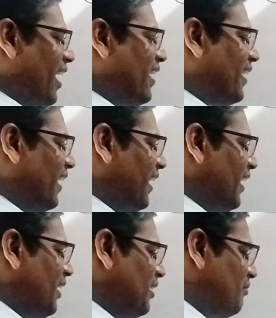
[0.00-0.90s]

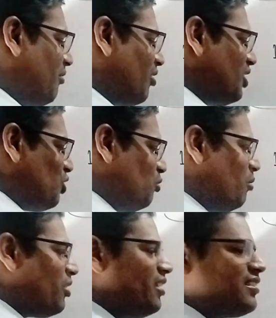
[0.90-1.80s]
directly for this 2
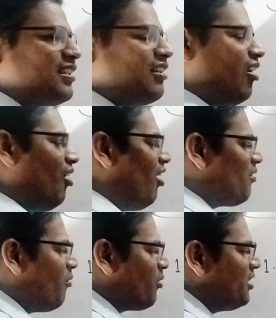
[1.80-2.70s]
ohm resistor
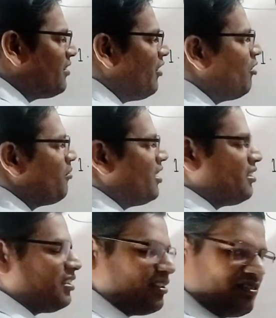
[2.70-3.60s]
or for this 3 ohm
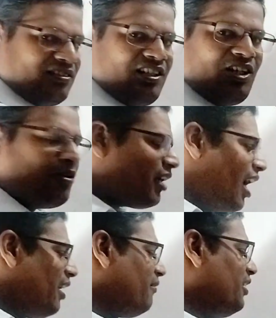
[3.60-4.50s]
resistor. We
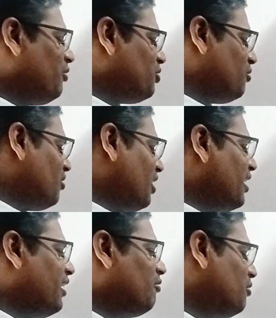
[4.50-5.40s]
can't even use
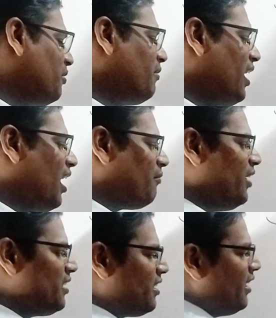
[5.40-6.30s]
current equal to V by R.
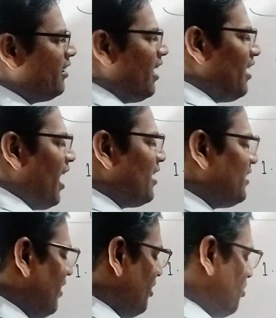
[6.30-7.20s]
V is 10 and R is
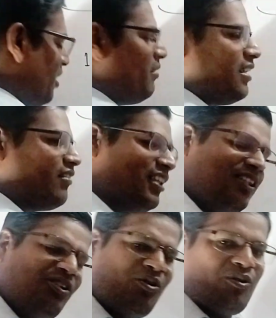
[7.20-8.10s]
3, so 10 by 3.
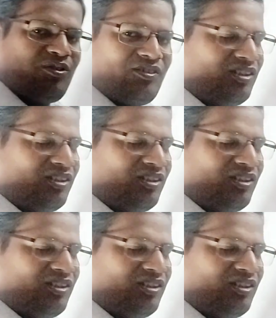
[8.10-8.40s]
No.